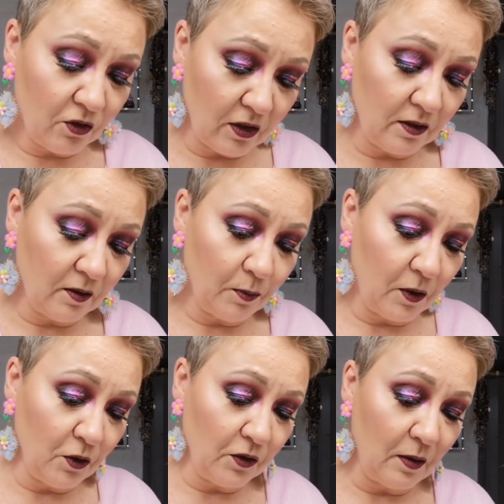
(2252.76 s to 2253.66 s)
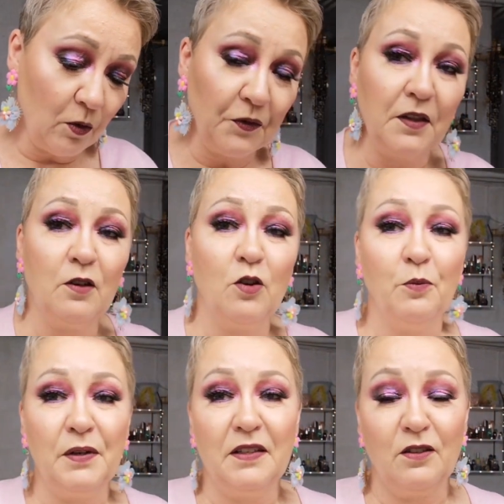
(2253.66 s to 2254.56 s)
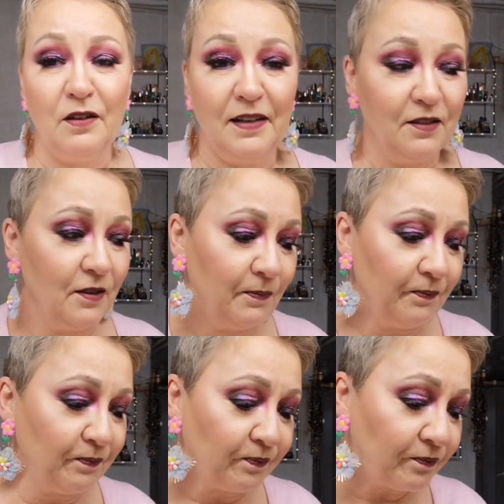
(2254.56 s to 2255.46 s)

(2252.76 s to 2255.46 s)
just because I wanted the complete collection.